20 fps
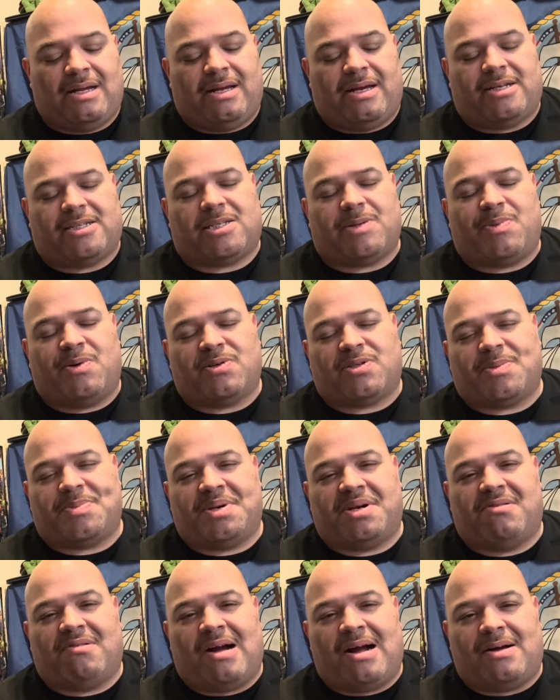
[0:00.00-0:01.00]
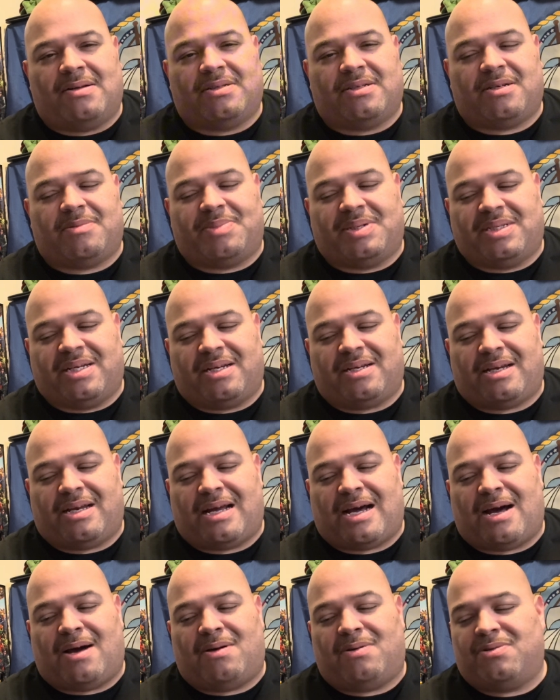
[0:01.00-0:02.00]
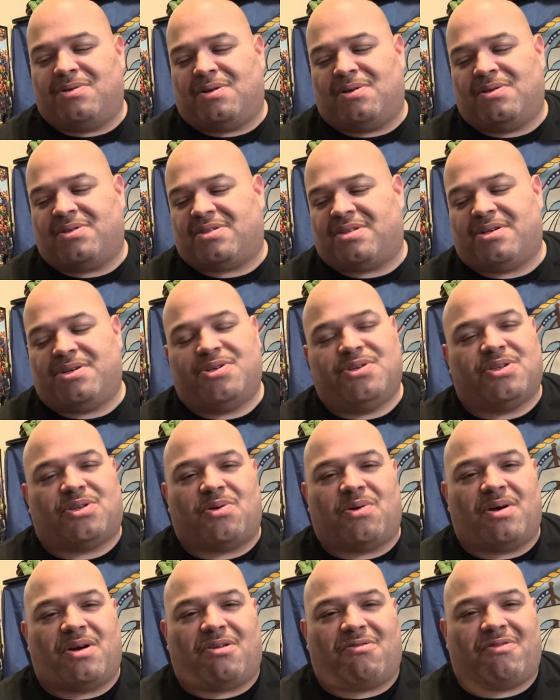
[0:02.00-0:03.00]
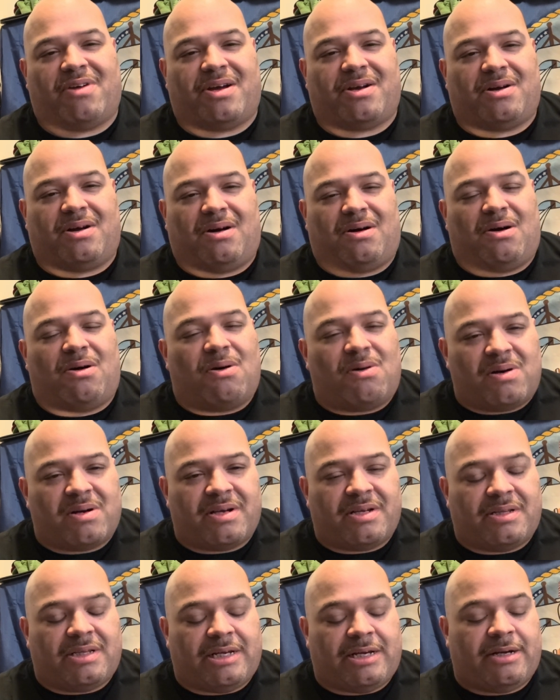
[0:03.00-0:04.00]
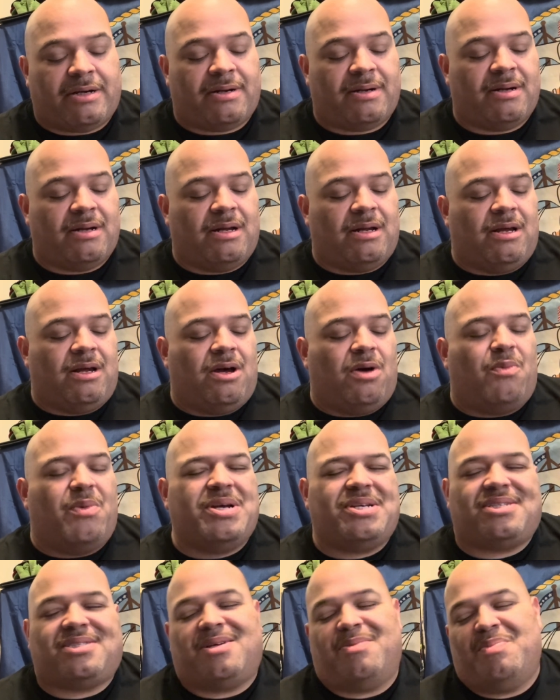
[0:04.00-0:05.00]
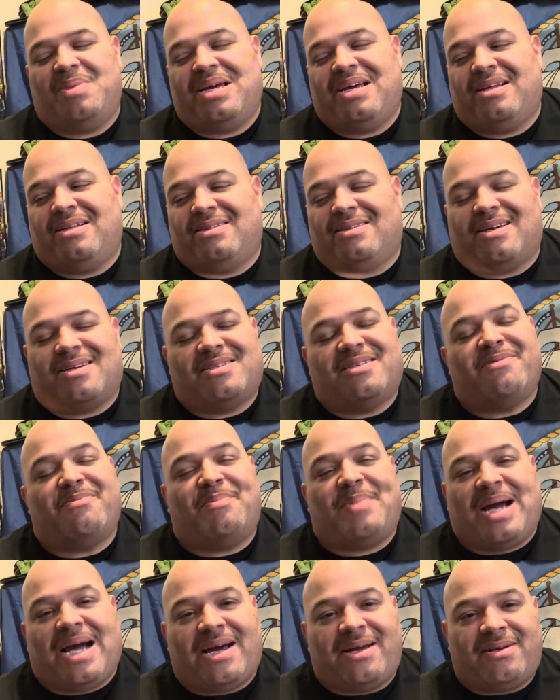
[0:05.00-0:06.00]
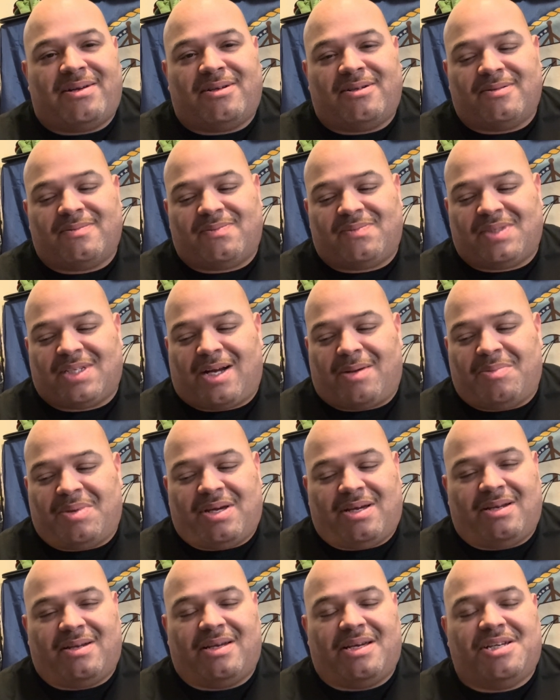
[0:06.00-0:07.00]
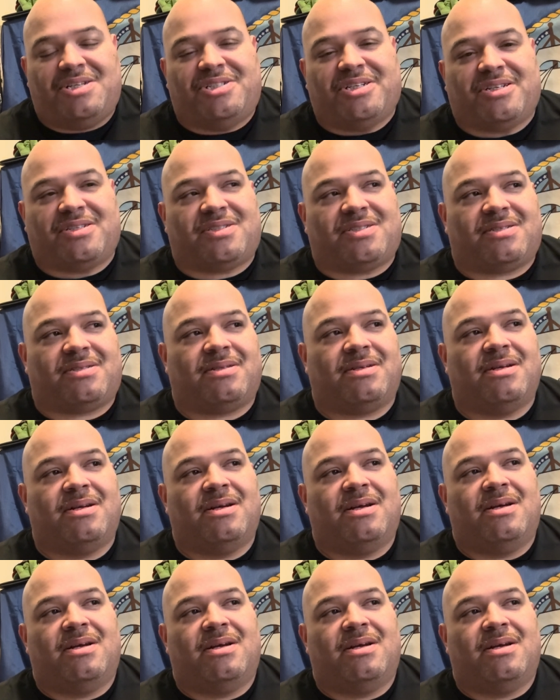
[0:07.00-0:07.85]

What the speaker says: It's supposed to be grounded, but then now all of a sudden you're throwing a Hulk in there, which to me doesn't matter. I mean, he just